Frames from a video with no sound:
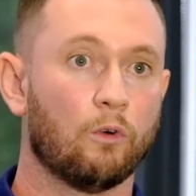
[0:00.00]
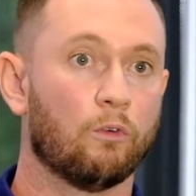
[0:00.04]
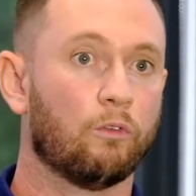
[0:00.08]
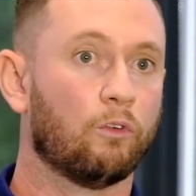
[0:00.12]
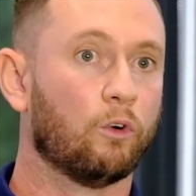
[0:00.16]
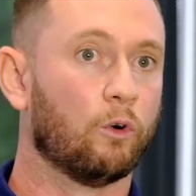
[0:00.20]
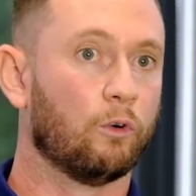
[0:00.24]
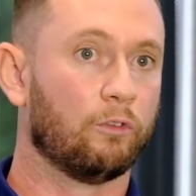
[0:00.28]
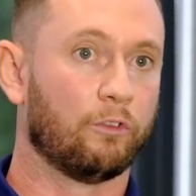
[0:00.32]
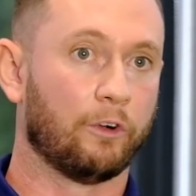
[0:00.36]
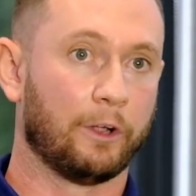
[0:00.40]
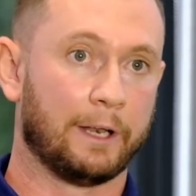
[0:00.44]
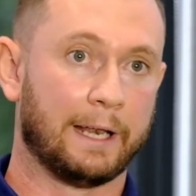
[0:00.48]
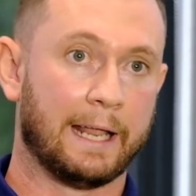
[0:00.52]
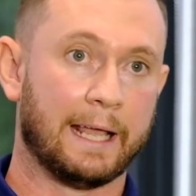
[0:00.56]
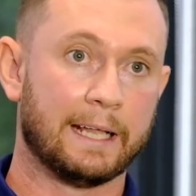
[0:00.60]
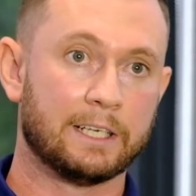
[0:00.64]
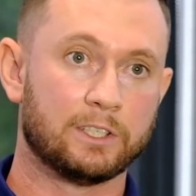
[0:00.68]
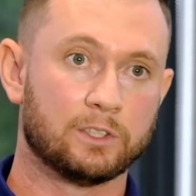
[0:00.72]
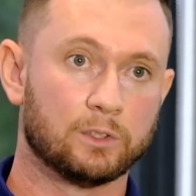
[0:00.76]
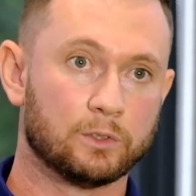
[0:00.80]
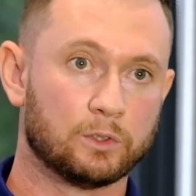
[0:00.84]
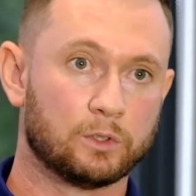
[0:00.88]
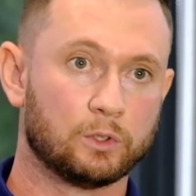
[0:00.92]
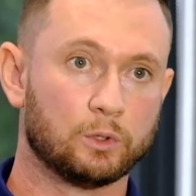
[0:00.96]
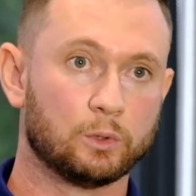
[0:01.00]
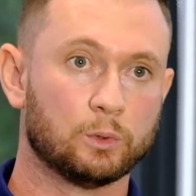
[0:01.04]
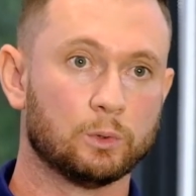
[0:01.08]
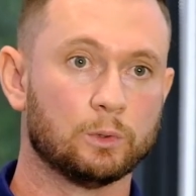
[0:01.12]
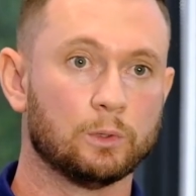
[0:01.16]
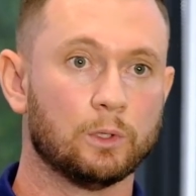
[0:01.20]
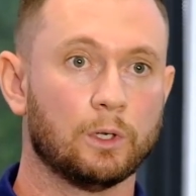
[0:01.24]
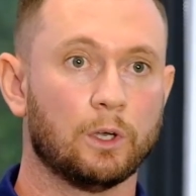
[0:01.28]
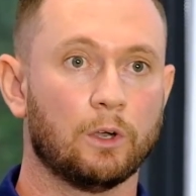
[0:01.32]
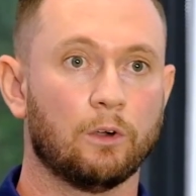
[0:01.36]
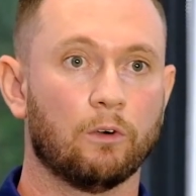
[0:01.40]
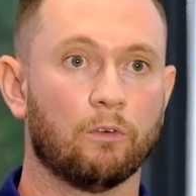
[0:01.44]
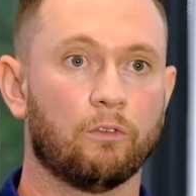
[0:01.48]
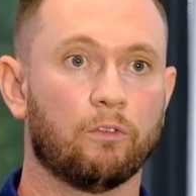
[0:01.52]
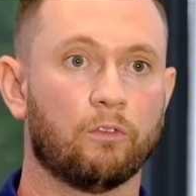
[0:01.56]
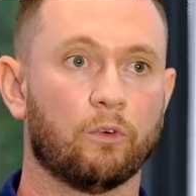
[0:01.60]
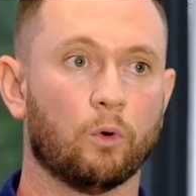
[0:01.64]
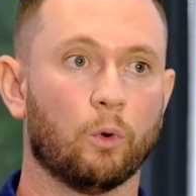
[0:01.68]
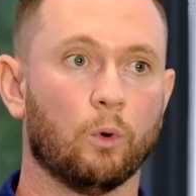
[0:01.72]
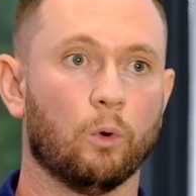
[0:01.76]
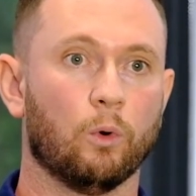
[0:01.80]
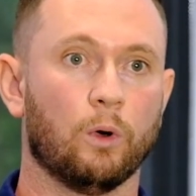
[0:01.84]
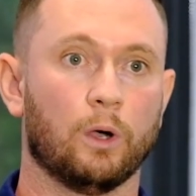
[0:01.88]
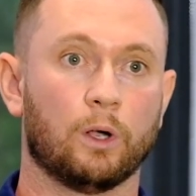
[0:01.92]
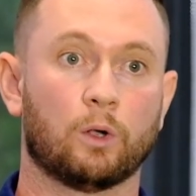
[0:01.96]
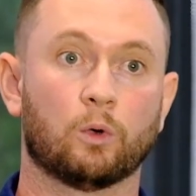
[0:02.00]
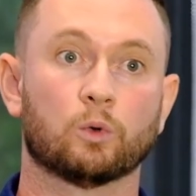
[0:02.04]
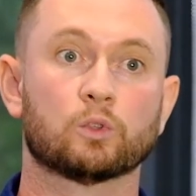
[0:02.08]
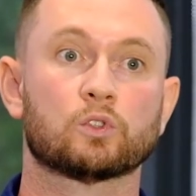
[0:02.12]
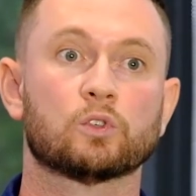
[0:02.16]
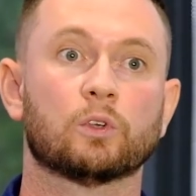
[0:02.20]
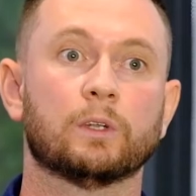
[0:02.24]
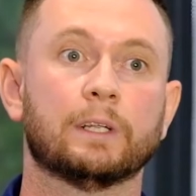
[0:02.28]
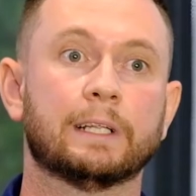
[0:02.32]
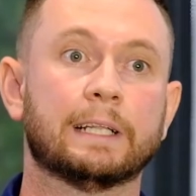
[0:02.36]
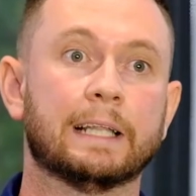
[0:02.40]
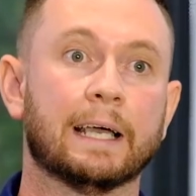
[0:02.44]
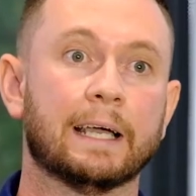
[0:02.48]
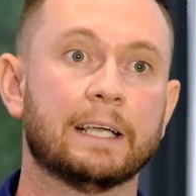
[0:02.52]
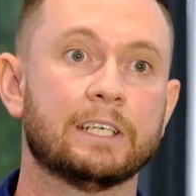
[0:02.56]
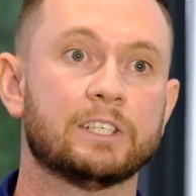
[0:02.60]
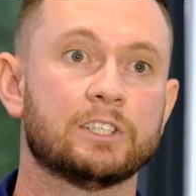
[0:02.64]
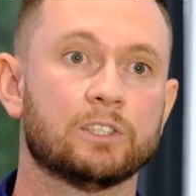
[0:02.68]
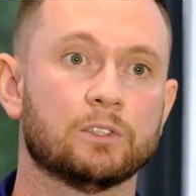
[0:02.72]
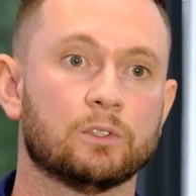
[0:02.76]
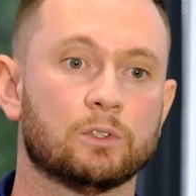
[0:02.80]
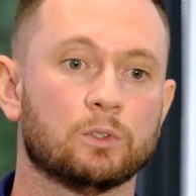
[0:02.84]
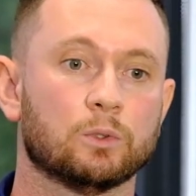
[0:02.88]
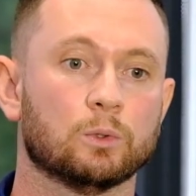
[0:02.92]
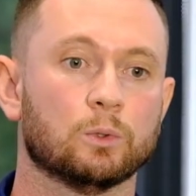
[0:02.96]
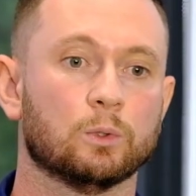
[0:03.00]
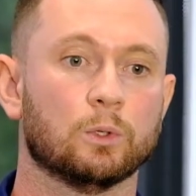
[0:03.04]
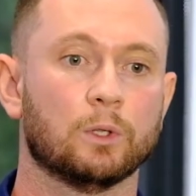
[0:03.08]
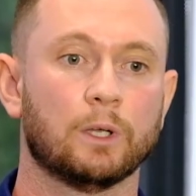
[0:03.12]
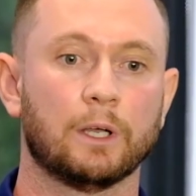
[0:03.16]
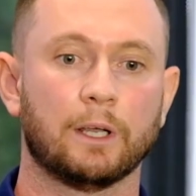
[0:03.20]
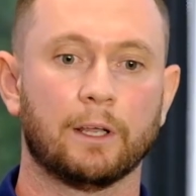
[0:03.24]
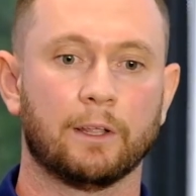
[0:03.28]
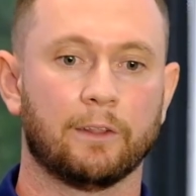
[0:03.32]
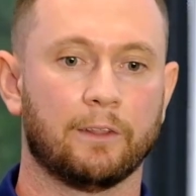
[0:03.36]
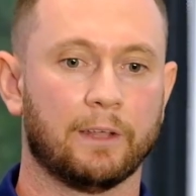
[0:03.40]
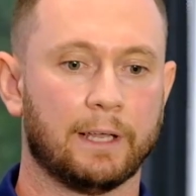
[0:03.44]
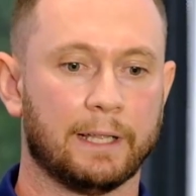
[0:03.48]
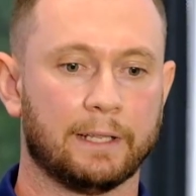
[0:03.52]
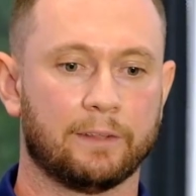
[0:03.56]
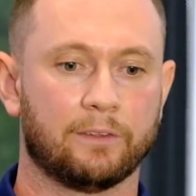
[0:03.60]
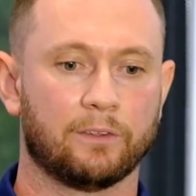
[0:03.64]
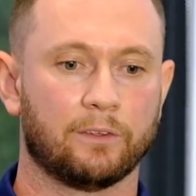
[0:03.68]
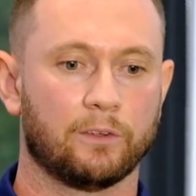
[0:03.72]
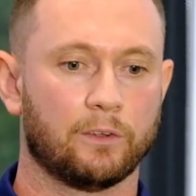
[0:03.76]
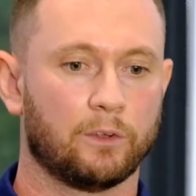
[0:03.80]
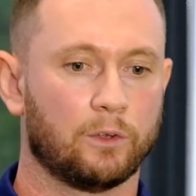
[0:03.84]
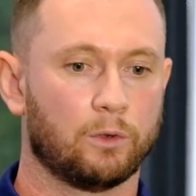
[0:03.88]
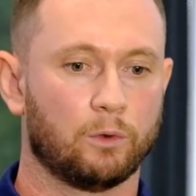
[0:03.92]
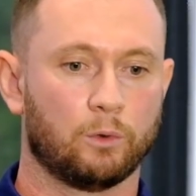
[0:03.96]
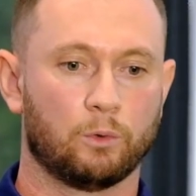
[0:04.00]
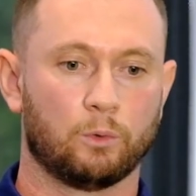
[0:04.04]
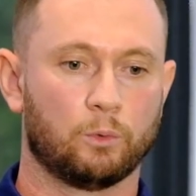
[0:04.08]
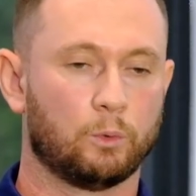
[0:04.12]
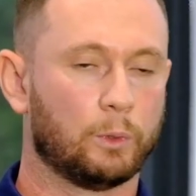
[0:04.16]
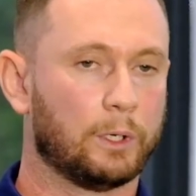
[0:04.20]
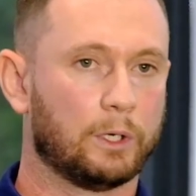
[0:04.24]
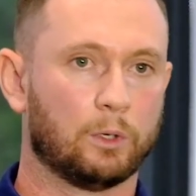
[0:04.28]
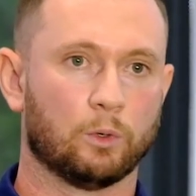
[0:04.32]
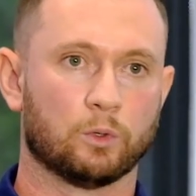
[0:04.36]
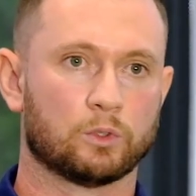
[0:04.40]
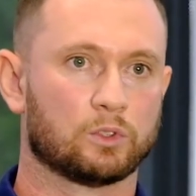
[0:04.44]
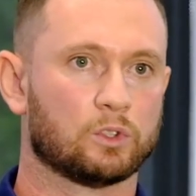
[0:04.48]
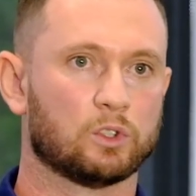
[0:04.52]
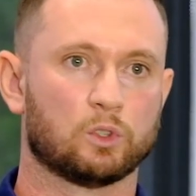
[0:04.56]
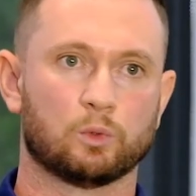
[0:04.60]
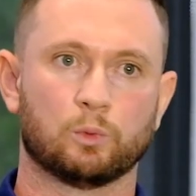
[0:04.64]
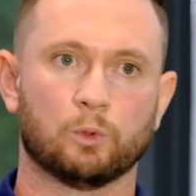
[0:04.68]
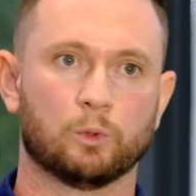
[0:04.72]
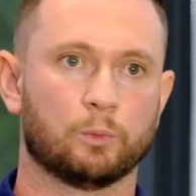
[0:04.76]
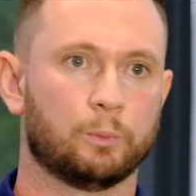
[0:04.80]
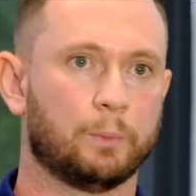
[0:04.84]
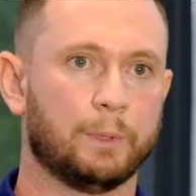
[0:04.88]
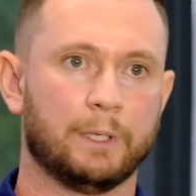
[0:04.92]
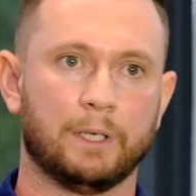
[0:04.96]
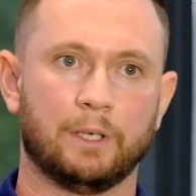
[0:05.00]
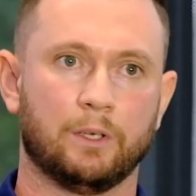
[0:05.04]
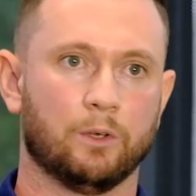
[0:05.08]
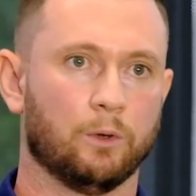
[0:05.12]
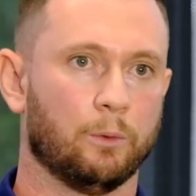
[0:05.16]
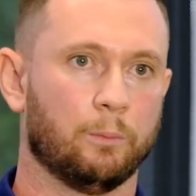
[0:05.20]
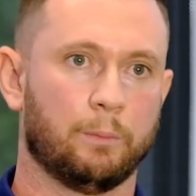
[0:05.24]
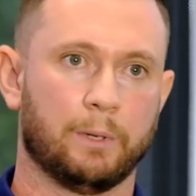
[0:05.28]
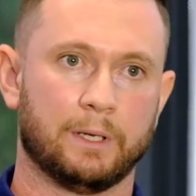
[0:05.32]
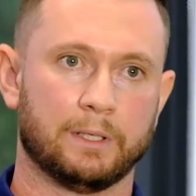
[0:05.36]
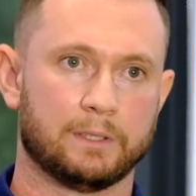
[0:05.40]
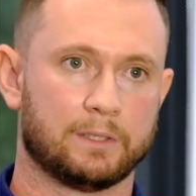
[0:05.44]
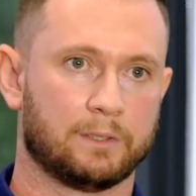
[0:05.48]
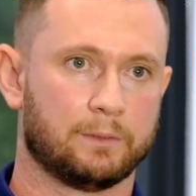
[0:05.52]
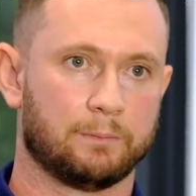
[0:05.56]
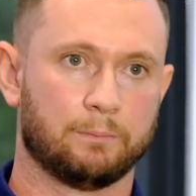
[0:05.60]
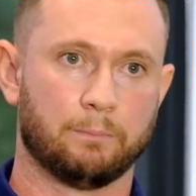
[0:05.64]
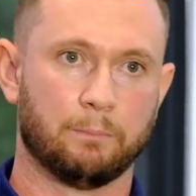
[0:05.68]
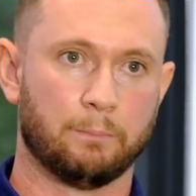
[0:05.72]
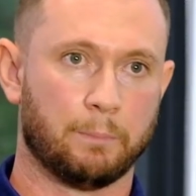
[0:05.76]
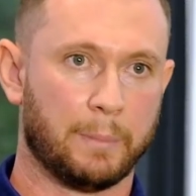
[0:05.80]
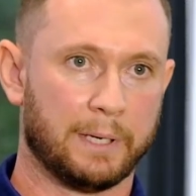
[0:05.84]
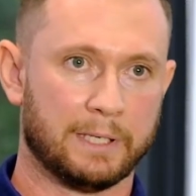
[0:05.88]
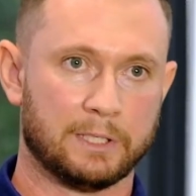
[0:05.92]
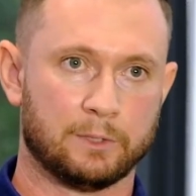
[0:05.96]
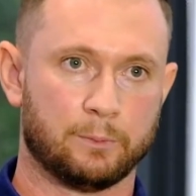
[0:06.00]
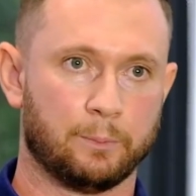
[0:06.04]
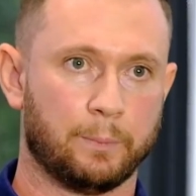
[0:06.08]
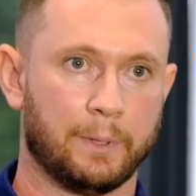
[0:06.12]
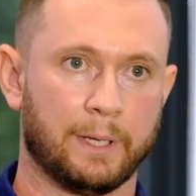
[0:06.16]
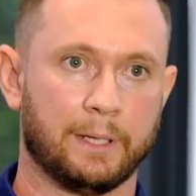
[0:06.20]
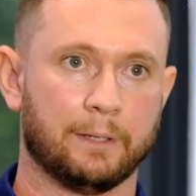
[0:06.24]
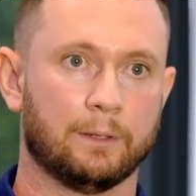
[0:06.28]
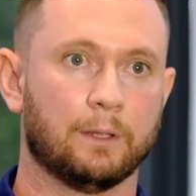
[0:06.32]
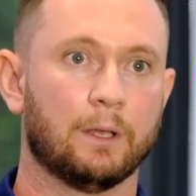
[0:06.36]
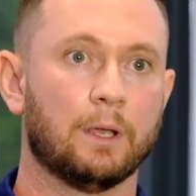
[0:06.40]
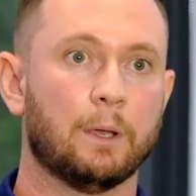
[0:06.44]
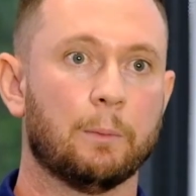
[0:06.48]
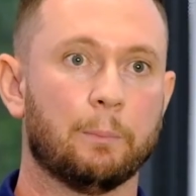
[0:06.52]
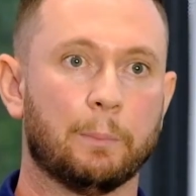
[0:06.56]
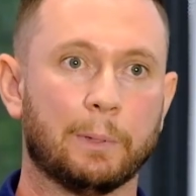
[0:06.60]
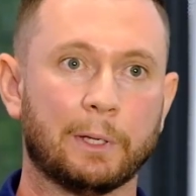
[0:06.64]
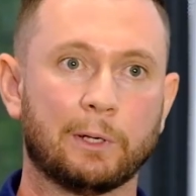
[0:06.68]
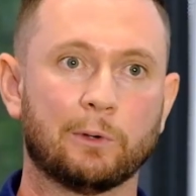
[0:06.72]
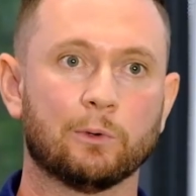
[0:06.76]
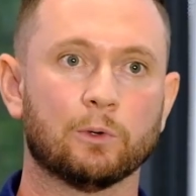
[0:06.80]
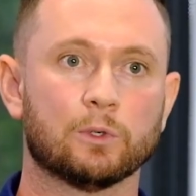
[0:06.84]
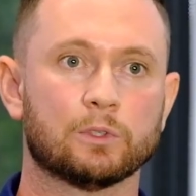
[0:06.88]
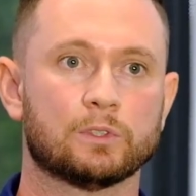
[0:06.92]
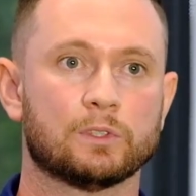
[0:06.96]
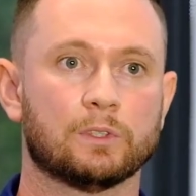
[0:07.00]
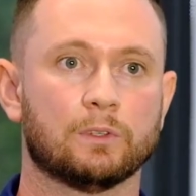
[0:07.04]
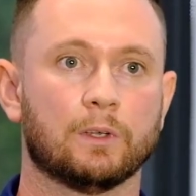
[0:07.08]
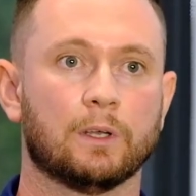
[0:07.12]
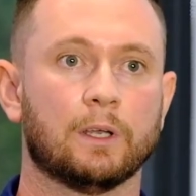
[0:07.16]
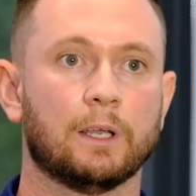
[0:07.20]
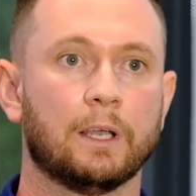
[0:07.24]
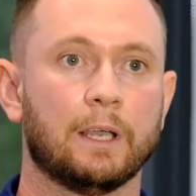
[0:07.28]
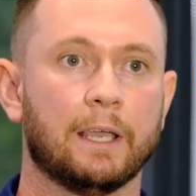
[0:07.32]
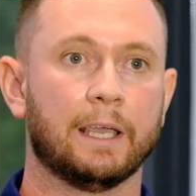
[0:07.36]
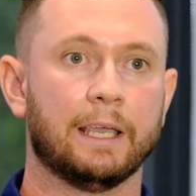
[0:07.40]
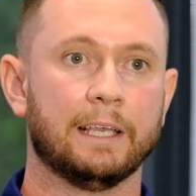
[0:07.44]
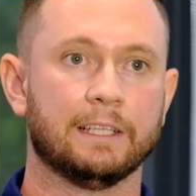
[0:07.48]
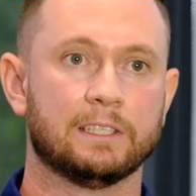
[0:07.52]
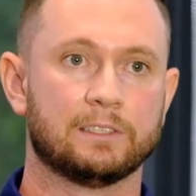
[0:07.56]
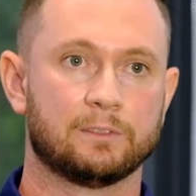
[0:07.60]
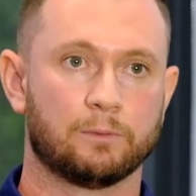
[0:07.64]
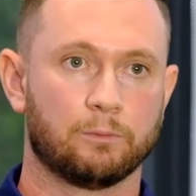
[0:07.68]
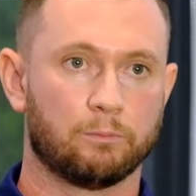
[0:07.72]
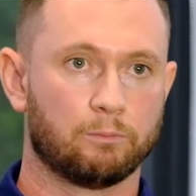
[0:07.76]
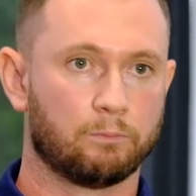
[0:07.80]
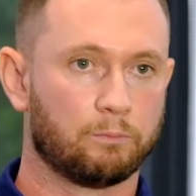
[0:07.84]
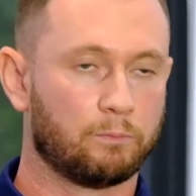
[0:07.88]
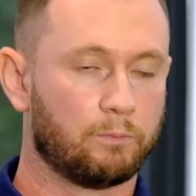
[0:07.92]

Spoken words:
for a financial tool, for a consolidation tool, that Quick Consoles will be your best bet, because it's